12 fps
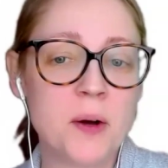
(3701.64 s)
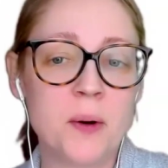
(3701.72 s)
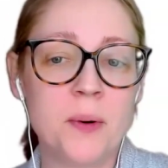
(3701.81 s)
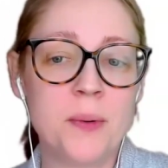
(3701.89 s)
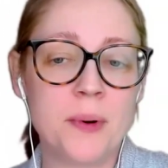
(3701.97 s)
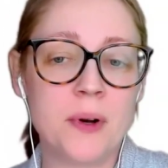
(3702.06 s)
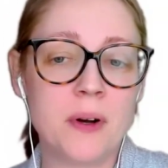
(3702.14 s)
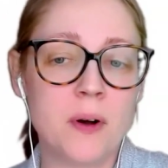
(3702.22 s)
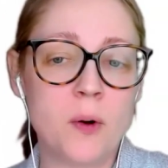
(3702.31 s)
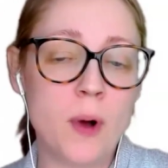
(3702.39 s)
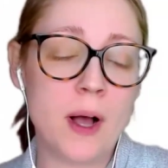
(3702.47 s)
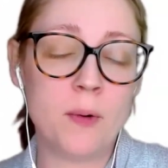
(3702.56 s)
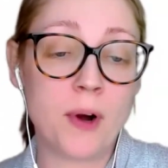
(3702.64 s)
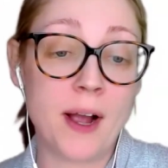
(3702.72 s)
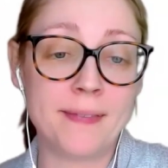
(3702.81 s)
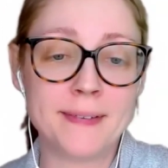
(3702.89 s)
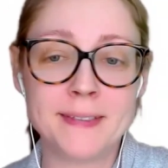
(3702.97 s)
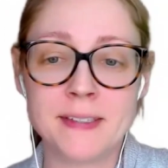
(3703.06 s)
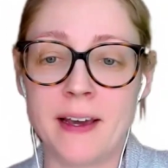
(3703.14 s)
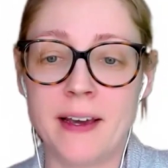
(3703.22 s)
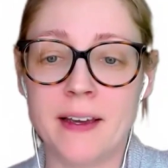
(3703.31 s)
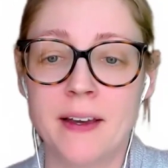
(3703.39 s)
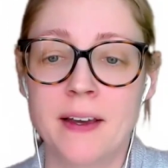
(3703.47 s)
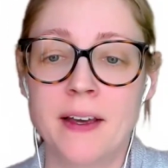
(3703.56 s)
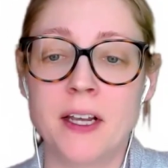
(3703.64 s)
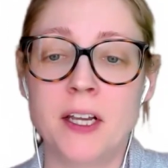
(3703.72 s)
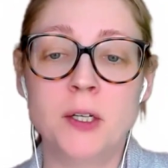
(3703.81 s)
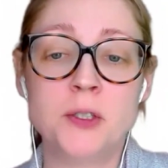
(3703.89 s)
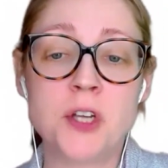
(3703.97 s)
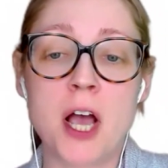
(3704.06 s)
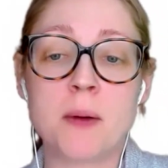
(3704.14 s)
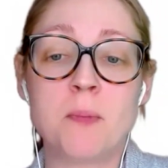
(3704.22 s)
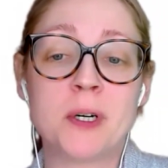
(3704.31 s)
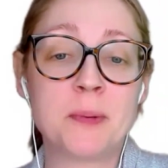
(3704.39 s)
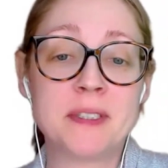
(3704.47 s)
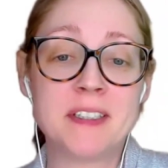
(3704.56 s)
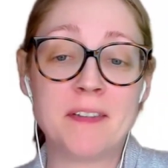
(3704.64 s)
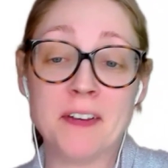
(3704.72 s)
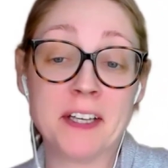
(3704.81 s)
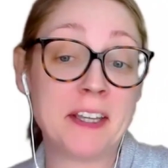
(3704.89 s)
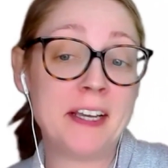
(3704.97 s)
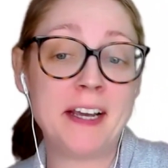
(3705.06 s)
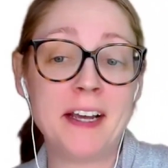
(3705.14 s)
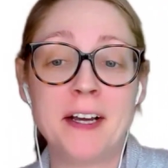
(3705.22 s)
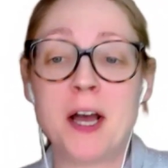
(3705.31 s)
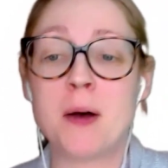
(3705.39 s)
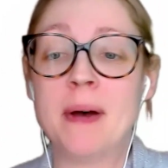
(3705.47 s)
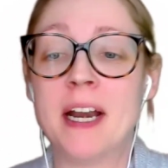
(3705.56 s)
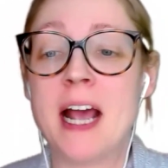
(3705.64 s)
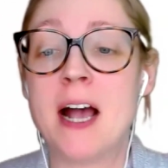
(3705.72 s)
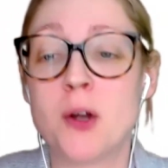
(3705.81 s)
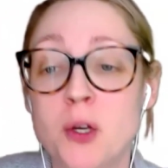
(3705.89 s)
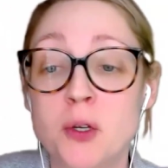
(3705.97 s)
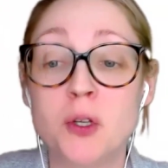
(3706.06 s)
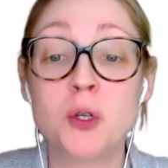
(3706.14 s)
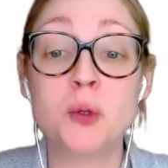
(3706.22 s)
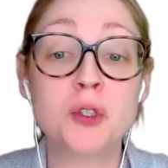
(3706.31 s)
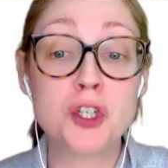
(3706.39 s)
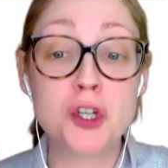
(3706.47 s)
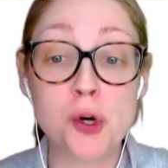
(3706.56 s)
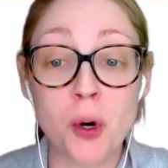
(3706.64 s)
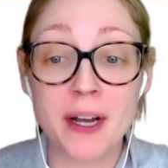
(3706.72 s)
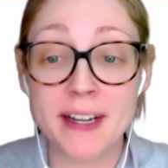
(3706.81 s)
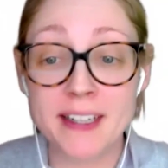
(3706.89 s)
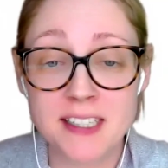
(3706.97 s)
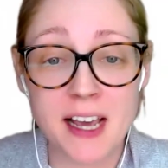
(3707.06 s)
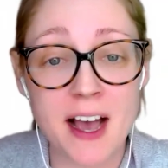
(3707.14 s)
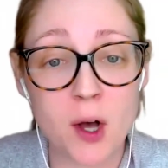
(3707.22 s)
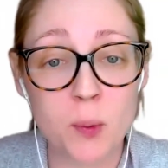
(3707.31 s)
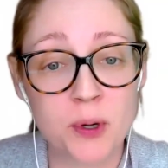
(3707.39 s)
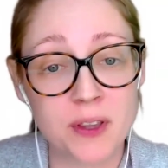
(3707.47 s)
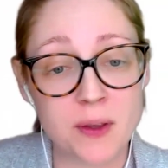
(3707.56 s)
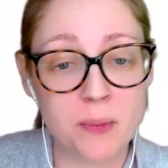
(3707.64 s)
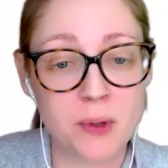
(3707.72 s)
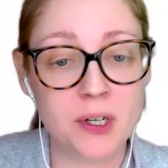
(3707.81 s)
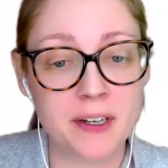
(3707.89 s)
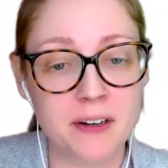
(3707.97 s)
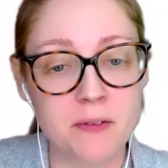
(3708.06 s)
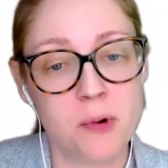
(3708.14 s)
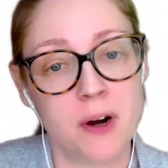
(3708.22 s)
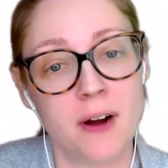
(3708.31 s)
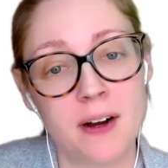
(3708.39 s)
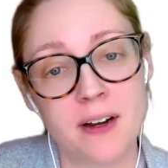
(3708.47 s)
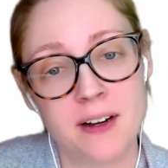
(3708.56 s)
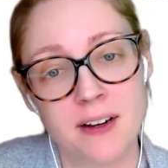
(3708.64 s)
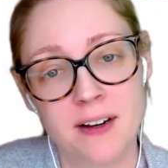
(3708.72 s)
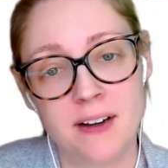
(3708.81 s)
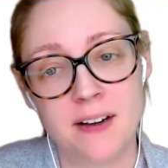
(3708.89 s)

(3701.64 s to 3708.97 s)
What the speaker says: So while we're on this kick, can you talk more specifically about how you use joy to help with community work?